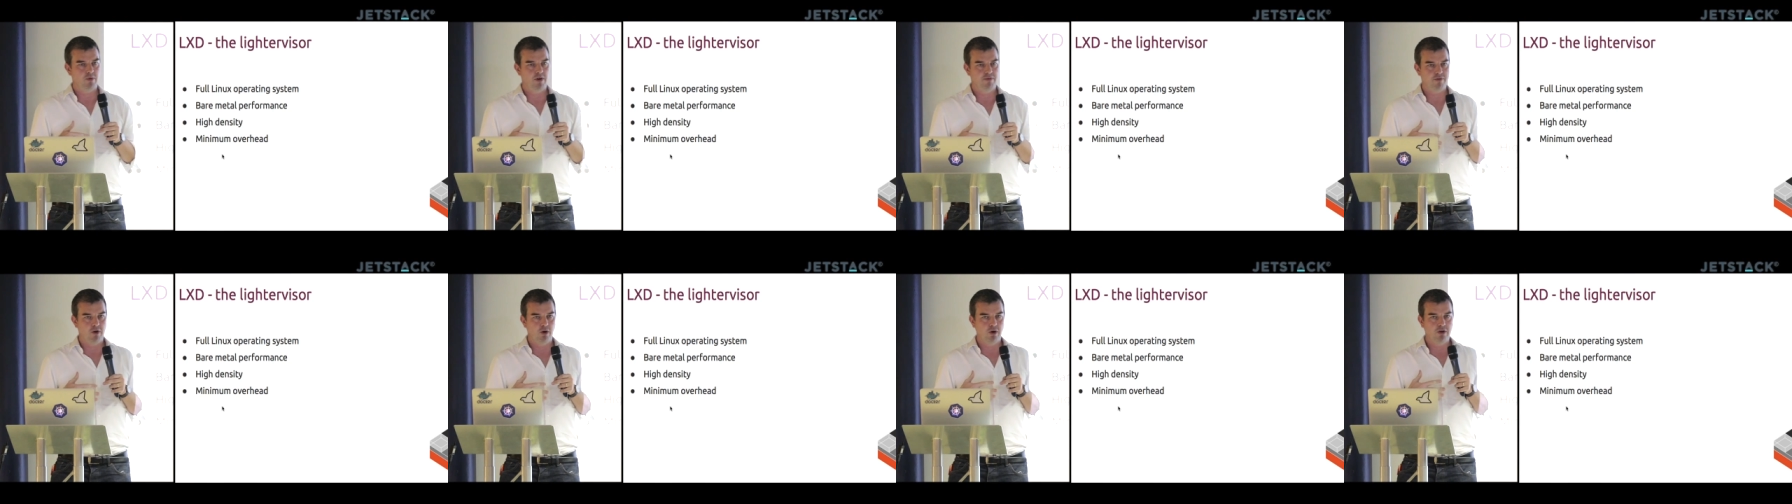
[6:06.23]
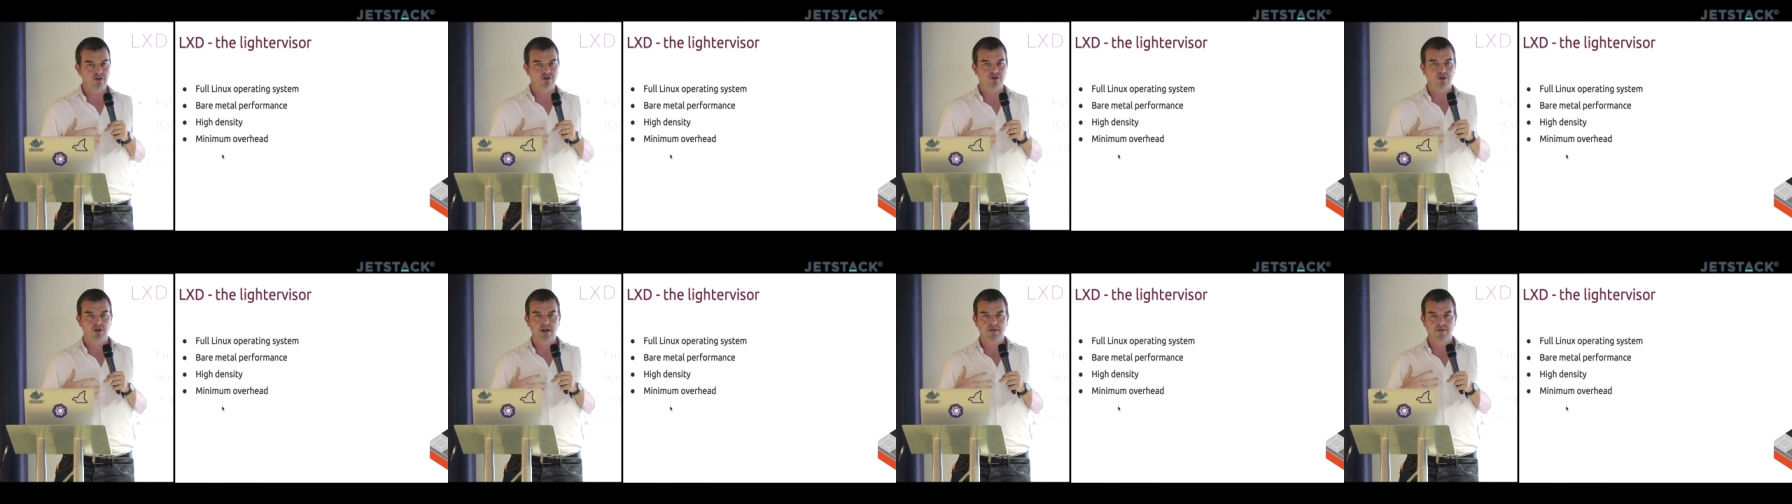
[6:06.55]
We're
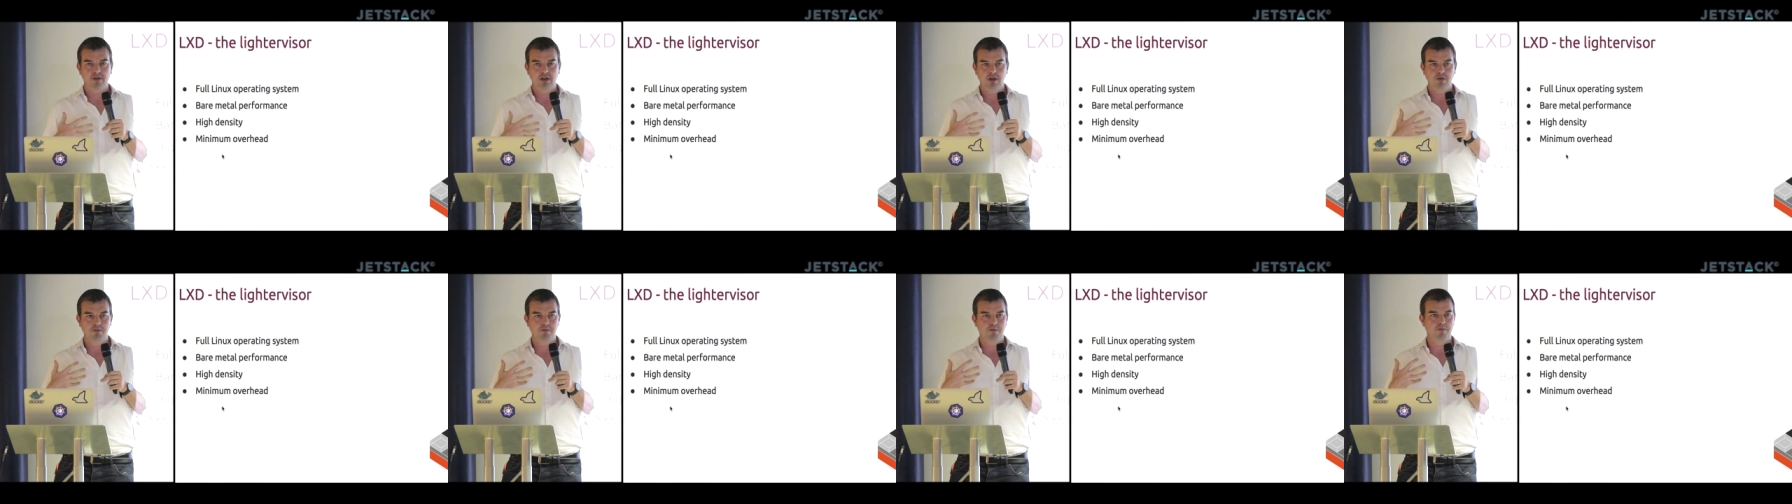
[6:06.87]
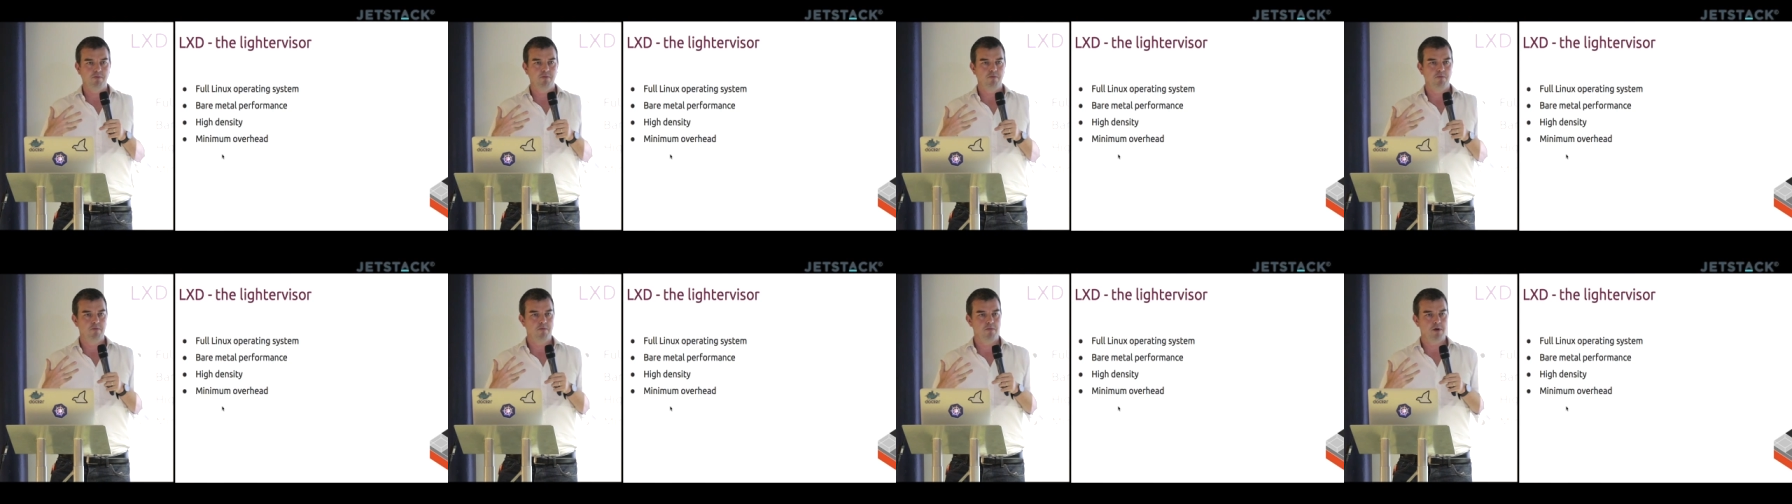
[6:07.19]
focused on giving you,
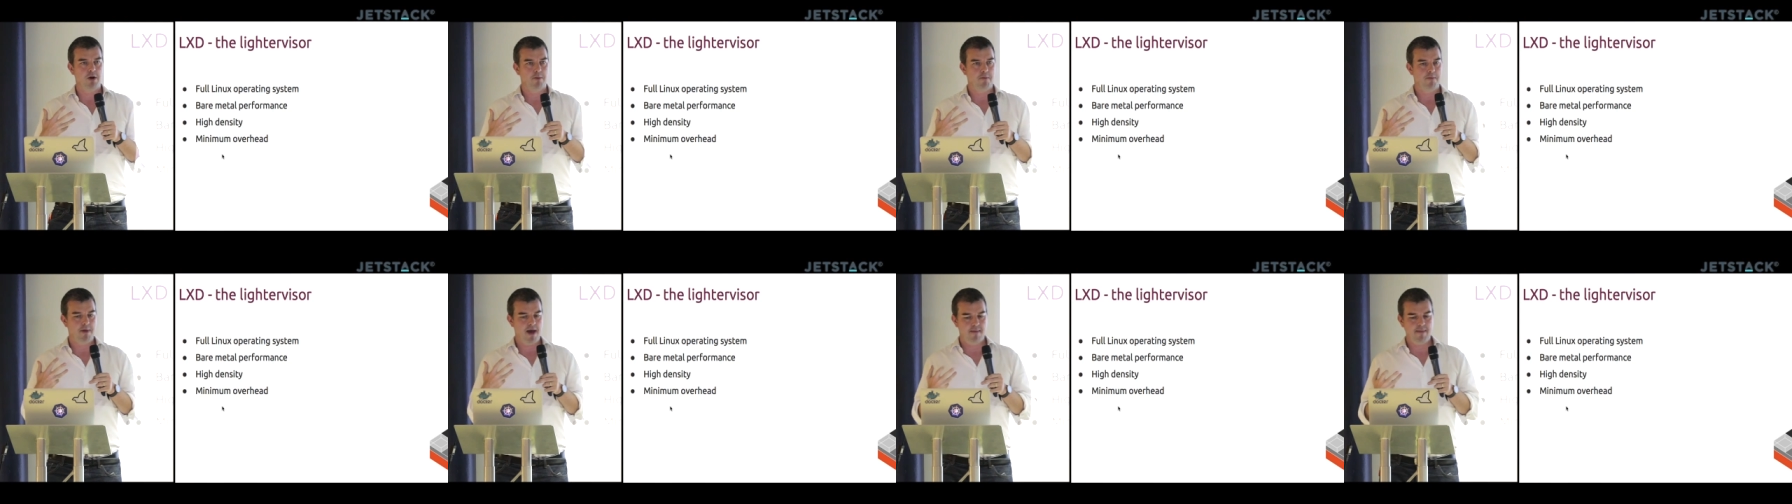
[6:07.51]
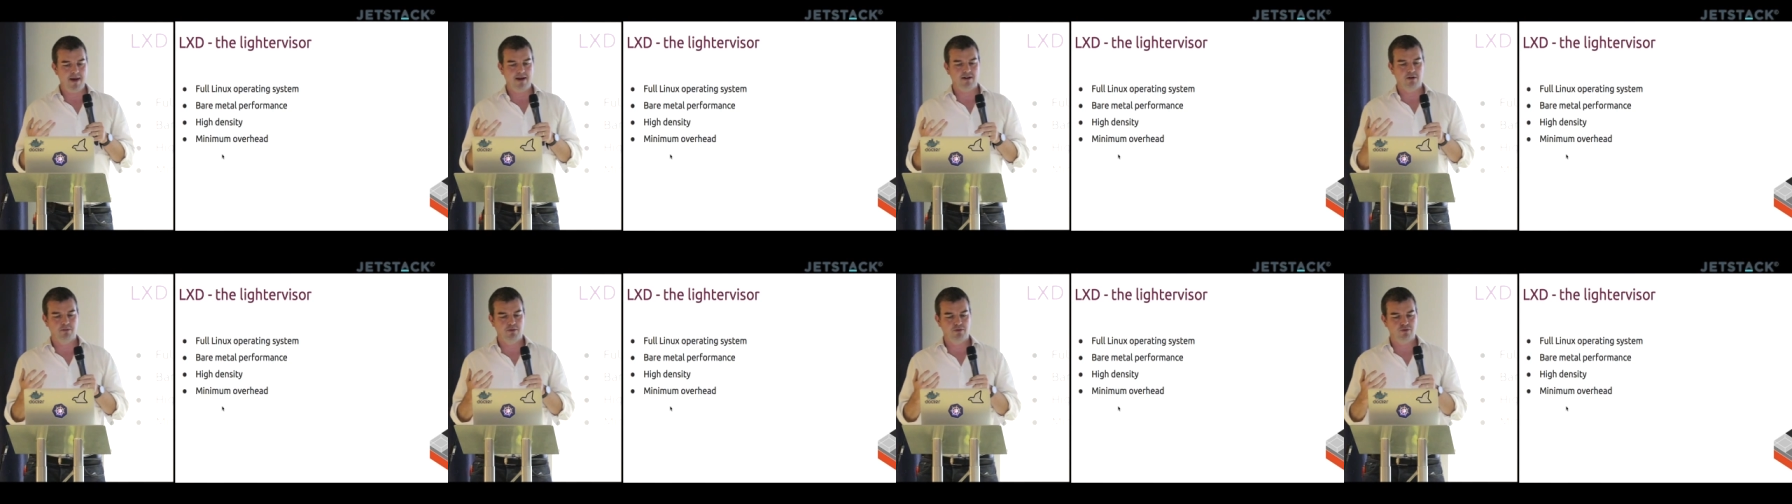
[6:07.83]
bare metal